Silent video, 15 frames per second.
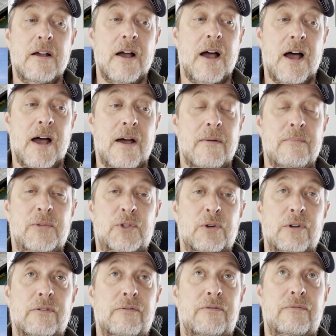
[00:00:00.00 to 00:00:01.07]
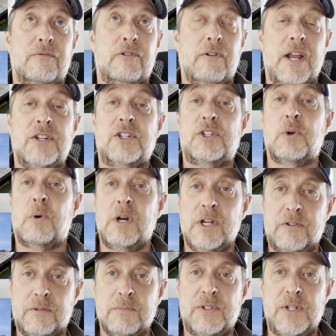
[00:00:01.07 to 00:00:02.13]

uh, sort of great stories from